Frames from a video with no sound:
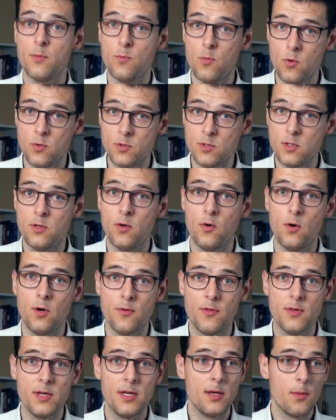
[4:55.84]
Mosel or
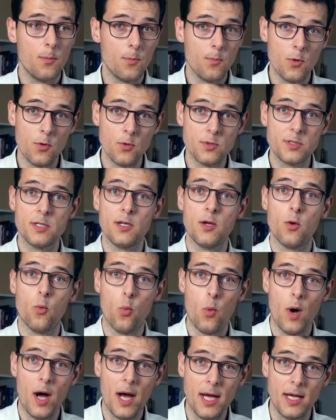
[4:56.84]
the Mosel
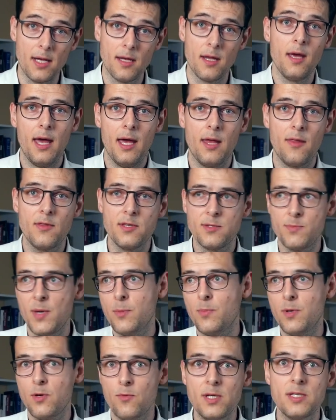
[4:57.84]
wine. And this
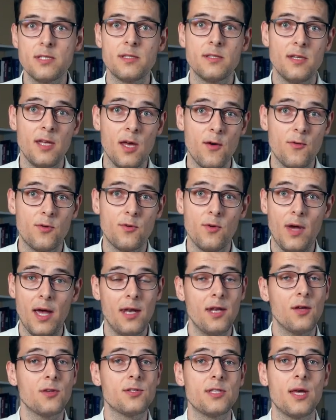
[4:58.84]
might be reason enough to
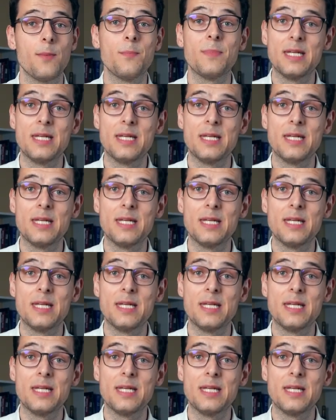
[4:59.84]
hand out some